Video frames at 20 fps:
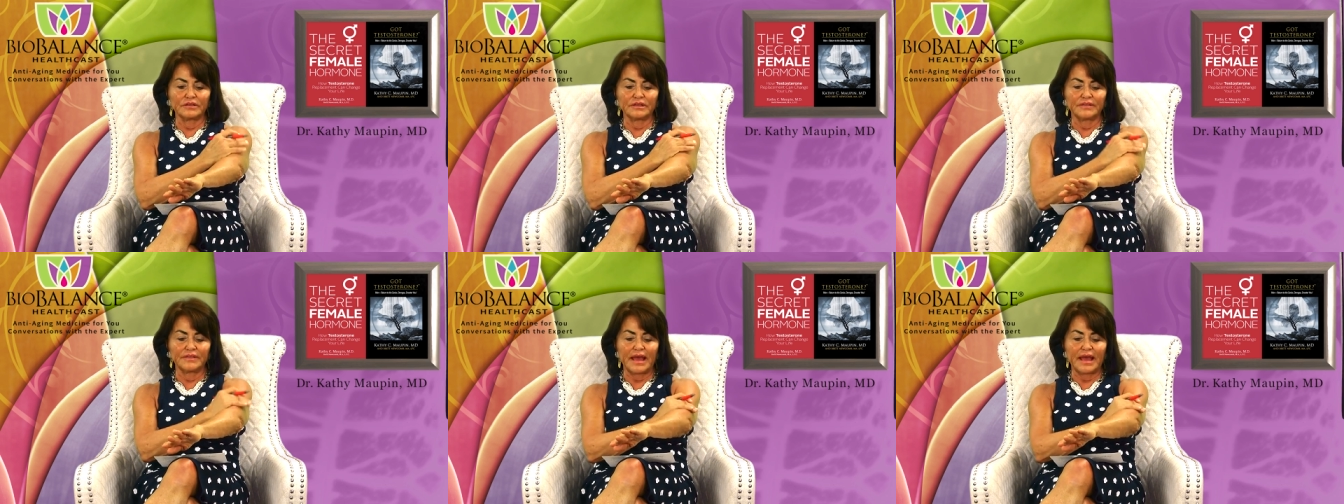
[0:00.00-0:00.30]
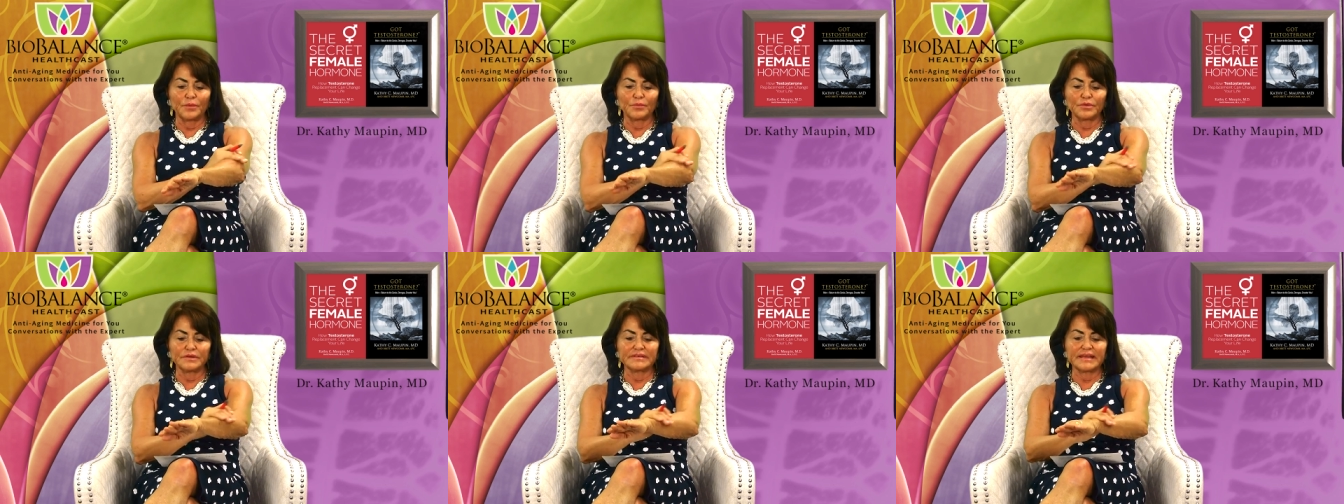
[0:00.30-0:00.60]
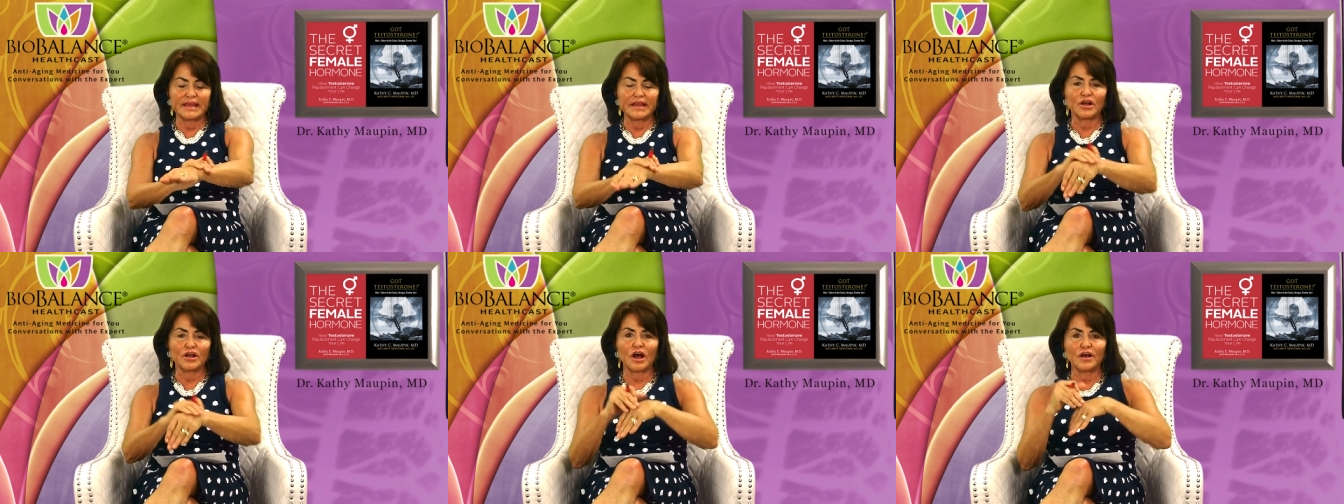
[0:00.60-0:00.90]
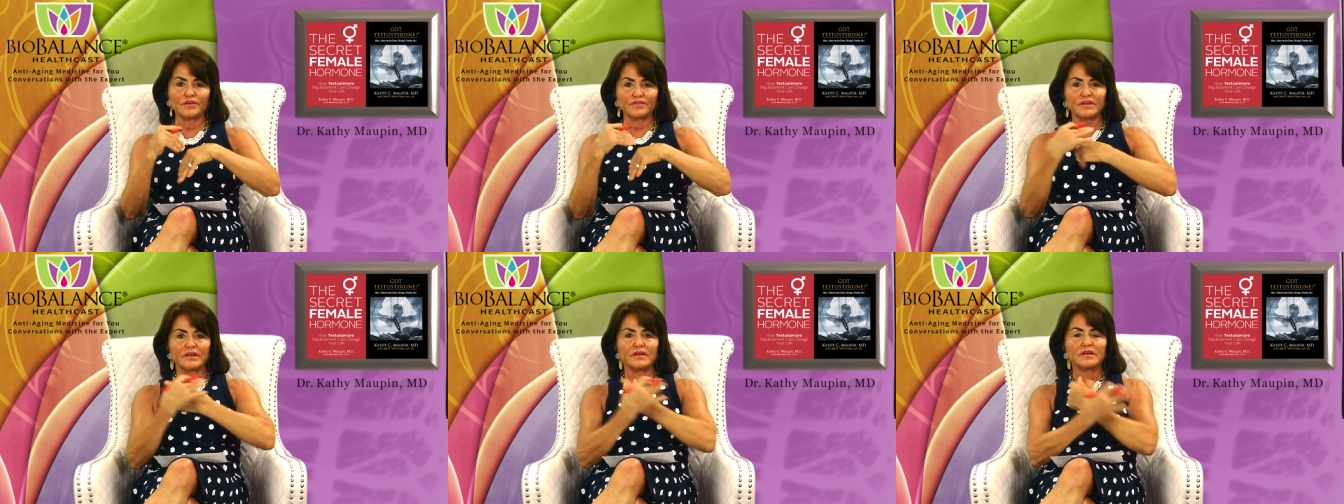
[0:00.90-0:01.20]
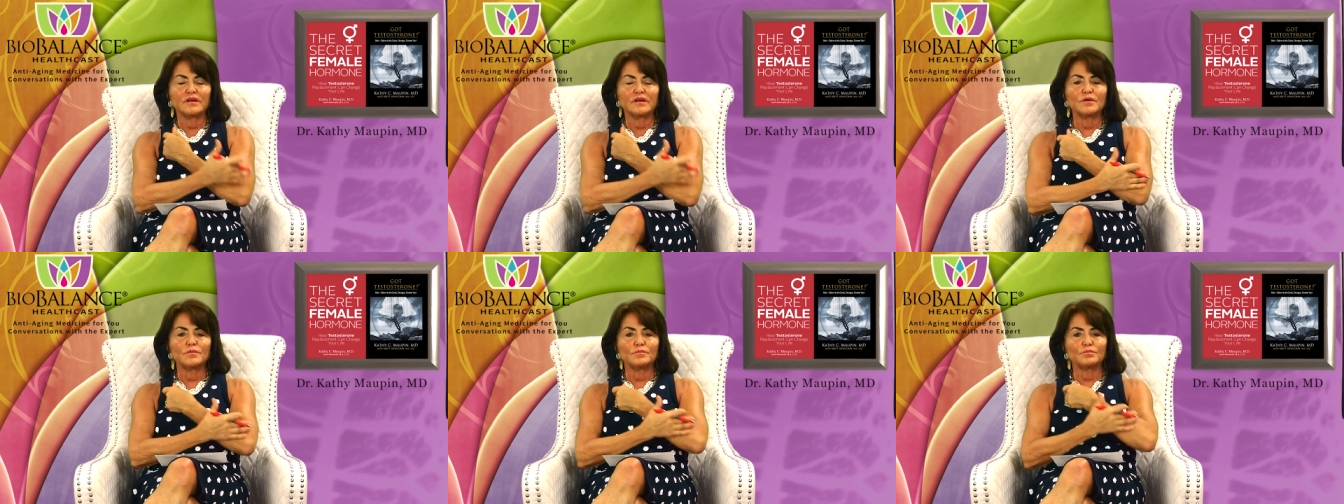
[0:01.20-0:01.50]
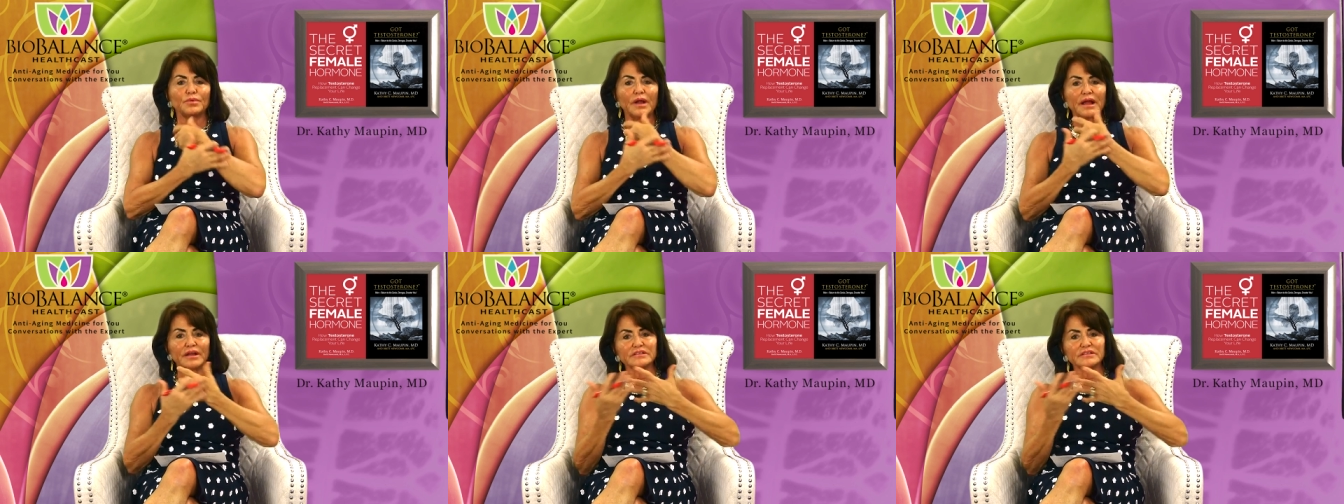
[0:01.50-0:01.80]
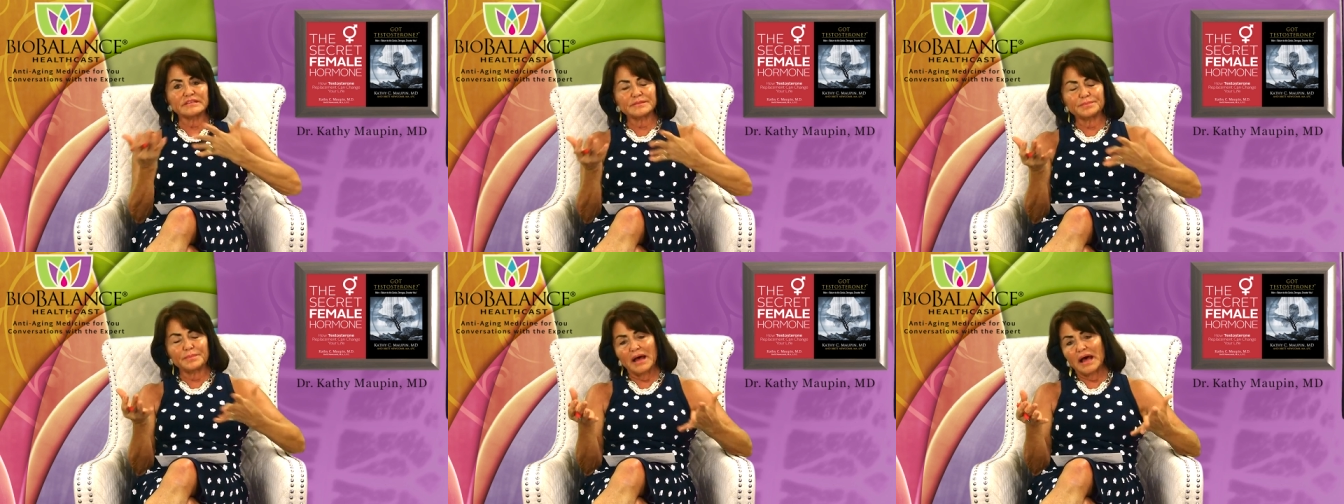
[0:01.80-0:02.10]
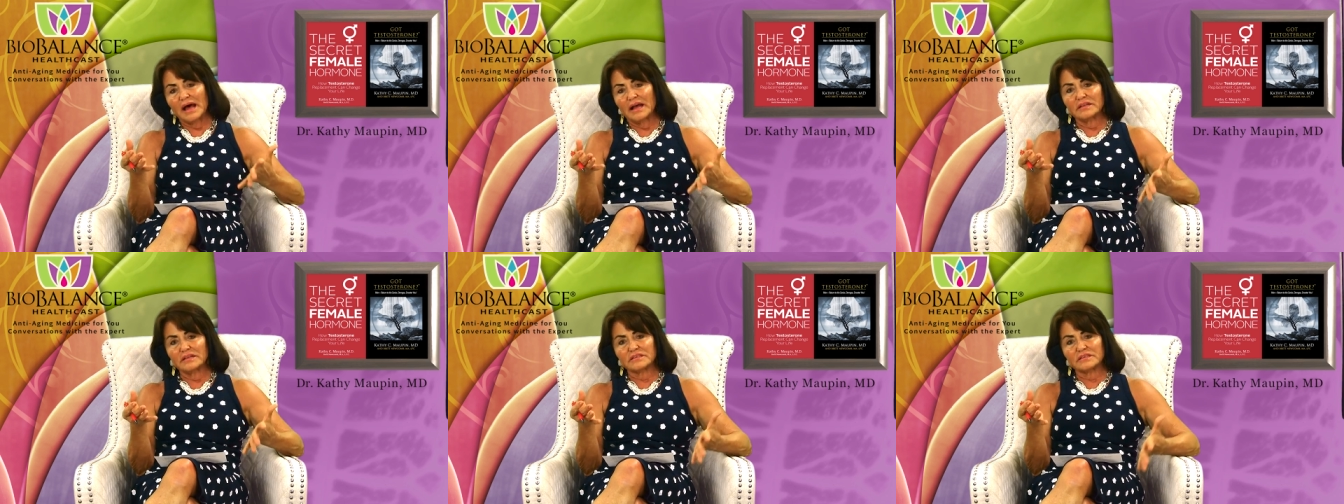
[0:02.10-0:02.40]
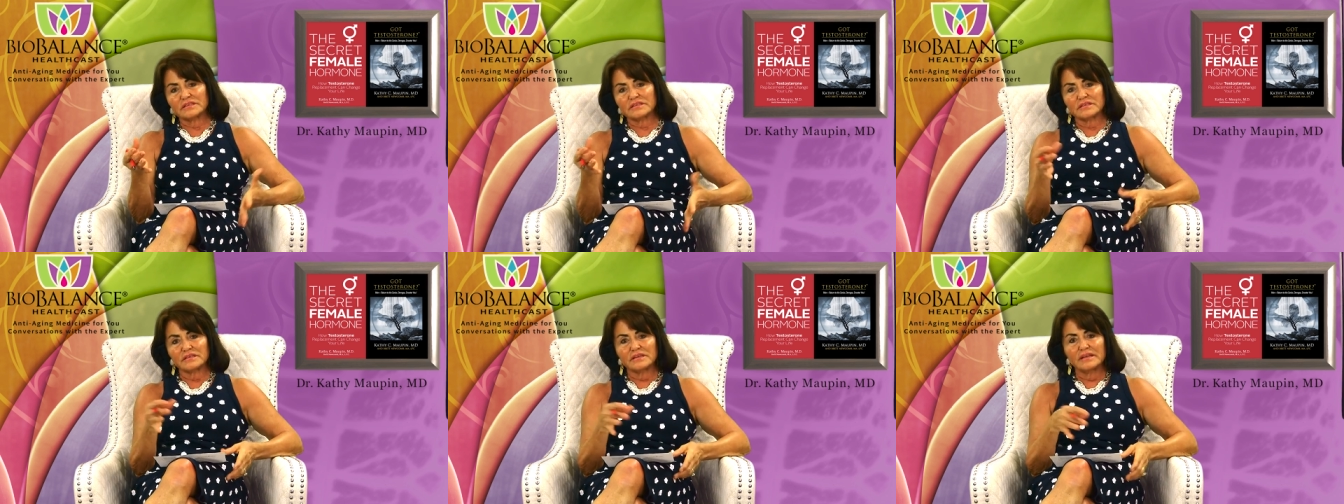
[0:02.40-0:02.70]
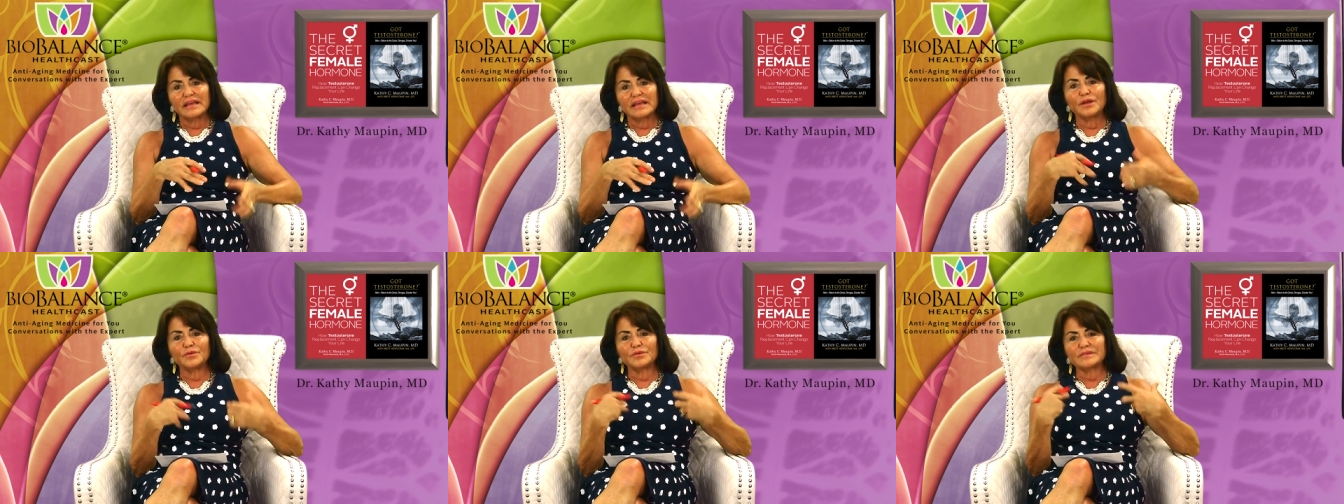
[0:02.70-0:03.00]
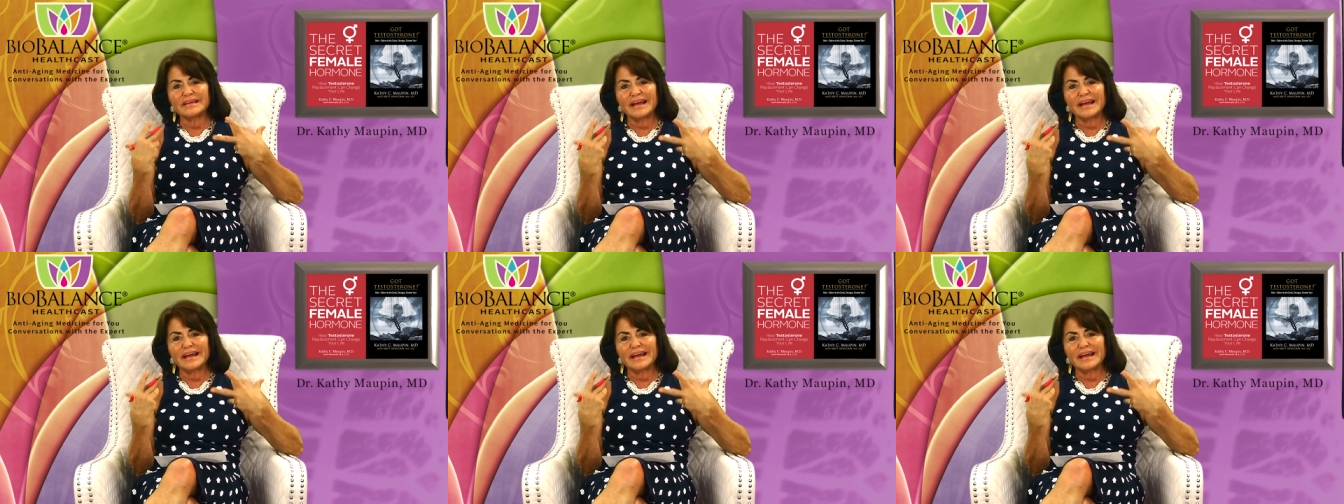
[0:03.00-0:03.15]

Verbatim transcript: and that would take off brown spots. It would